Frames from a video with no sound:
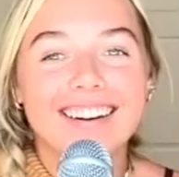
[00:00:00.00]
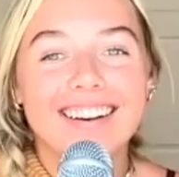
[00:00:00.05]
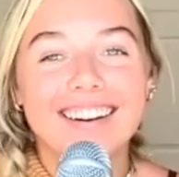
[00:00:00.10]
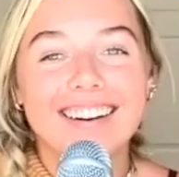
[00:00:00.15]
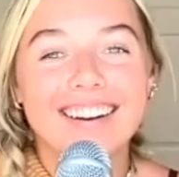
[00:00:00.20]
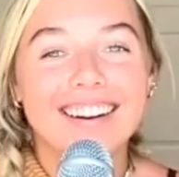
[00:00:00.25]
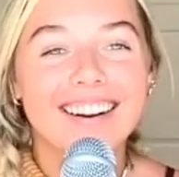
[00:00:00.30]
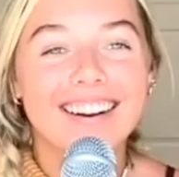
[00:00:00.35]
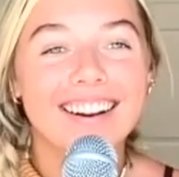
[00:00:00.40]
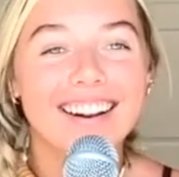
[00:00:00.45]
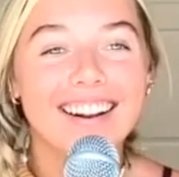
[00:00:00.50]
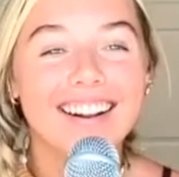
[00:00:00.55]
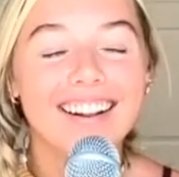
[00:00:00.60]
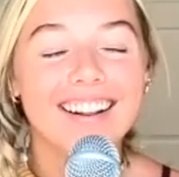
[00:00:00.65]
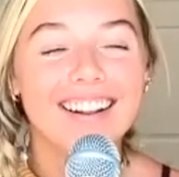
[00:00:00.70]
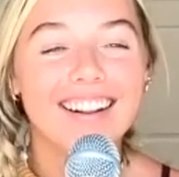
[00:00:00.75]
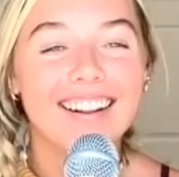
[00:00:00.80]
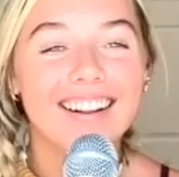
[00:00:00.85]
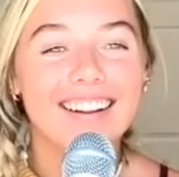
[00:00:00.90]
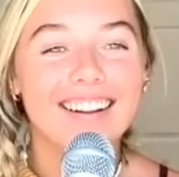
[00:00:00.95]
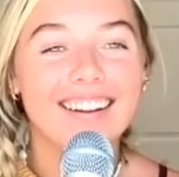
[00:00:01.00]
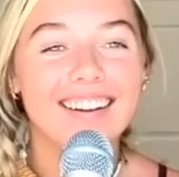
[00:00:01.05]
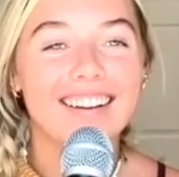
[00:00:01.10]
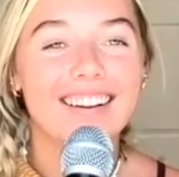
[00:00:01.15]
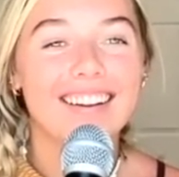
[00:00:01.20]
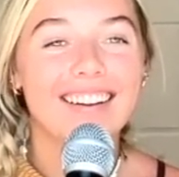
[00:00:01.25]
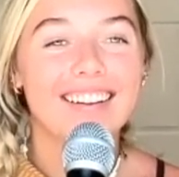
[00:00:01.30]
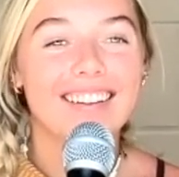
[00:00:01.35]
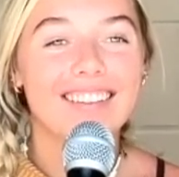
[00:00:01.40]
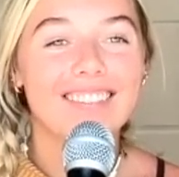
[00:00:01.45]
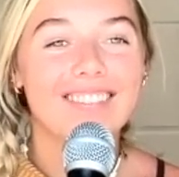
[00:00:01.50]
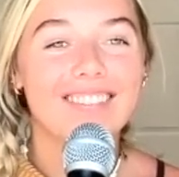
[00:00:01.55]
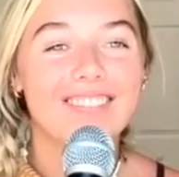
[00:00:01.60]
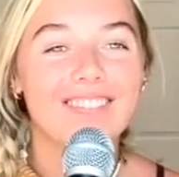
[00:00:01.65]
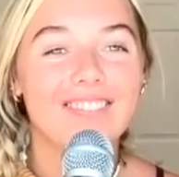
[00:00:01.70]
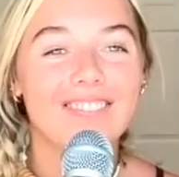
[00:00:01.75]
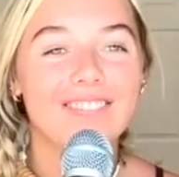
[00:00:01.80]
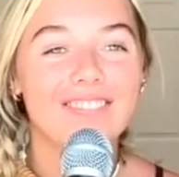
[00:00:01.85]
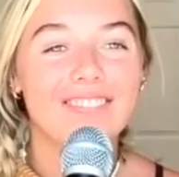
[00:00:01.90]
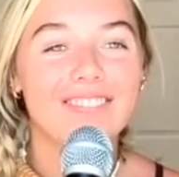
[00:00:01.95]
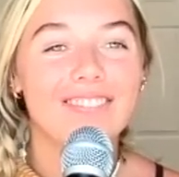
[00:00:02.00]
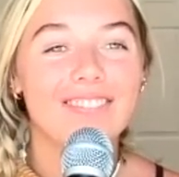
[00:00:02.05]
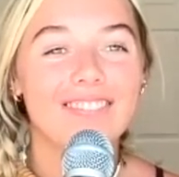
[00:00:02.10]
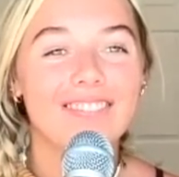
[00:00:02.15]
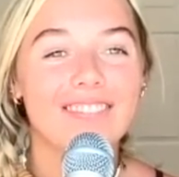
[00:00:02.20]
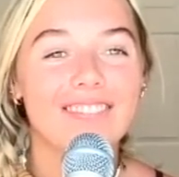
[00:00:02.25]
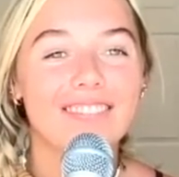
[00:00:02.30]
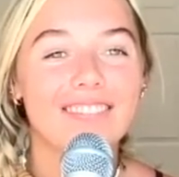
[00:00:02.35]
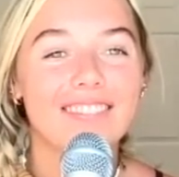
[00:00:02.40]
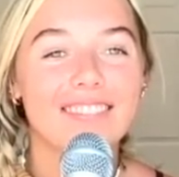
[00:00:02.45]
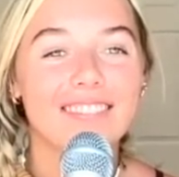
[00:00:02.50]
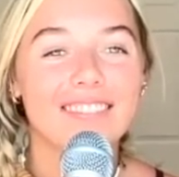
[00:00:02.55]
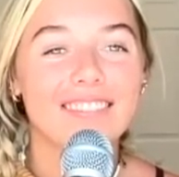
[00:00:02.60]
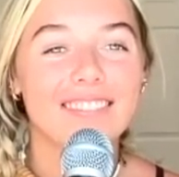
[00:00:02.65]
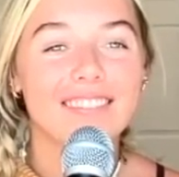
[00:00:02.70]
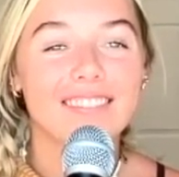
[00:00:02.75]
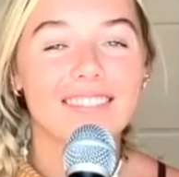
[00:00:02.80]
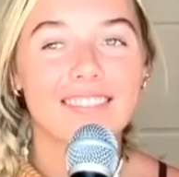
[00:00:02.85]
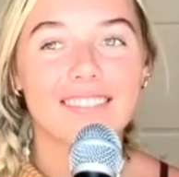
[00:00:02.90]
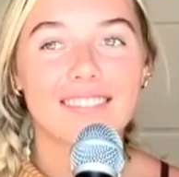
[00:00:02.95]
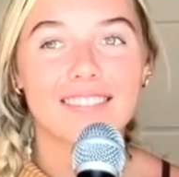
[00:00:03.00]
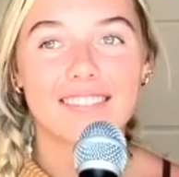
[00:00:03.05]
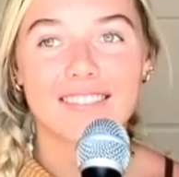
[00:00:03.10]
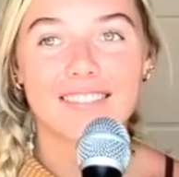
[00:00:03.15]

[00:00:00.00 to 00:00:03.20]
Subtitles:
This person isn't speaking.